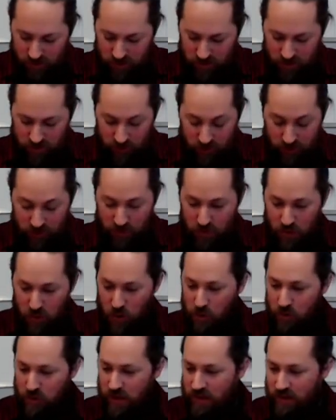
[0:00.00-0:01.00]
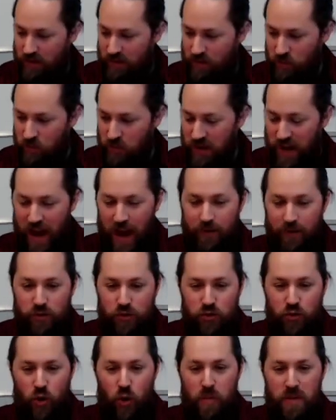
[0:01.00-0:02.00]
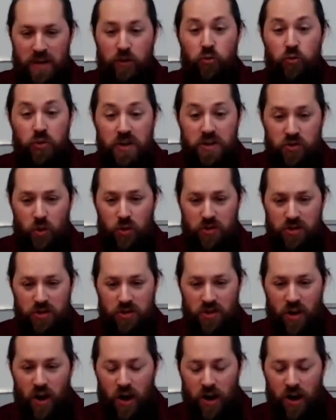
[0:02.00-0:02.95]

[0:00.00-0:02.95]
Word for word: to, to, know that we have so many resources